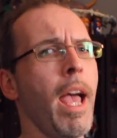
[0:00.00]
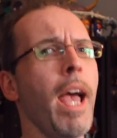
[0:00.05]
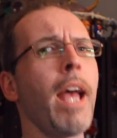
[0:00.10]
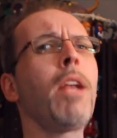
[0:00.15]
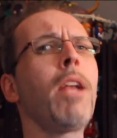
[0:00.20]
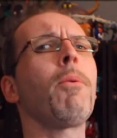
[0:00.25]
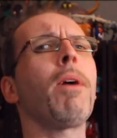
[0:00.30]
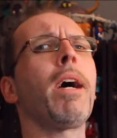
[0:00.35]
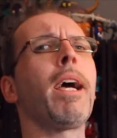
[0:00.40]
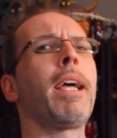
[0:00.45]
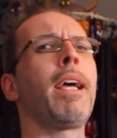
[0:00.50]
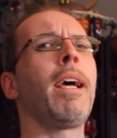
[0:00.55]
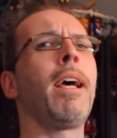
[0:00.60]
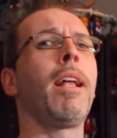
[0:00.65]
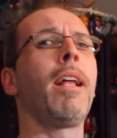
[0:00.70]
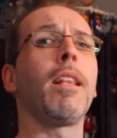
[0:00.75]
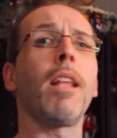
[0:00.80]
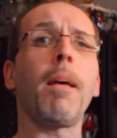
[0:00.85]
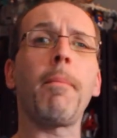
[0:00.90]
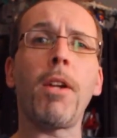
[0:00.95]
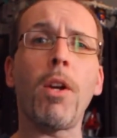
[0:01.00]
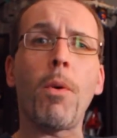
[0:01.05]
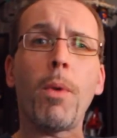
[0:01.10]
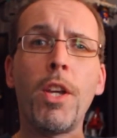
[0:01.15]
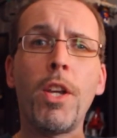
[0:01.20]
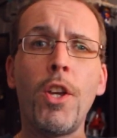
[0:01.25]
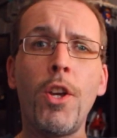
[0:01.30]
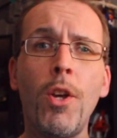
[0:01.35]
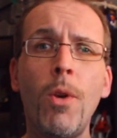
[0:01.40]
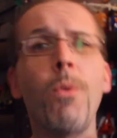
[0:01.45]
Anyway, let me know
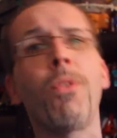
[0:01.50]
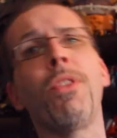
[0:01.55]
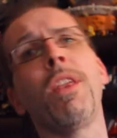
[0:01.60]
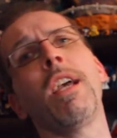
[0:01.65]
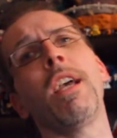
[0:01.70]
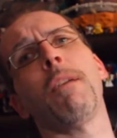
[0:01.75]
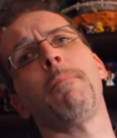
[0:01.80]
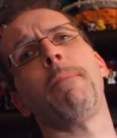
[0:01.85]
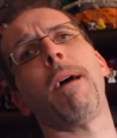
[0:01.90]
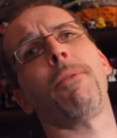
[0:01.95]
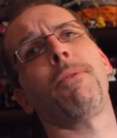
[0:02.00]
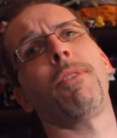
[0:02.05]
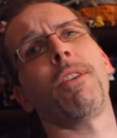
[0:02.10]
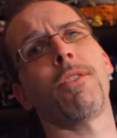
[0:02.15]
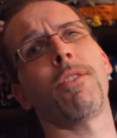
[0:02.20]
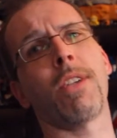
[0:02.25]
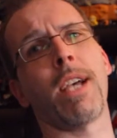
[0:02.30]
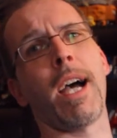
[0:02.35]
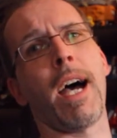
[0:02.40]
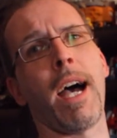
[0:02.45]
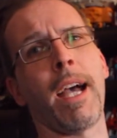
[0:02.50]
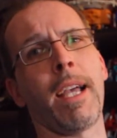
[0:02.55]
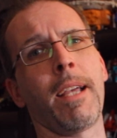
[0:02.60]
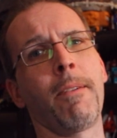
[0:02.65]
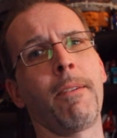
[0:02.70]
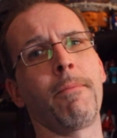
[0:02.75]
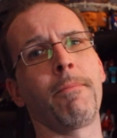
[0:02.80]
what you think about this guy.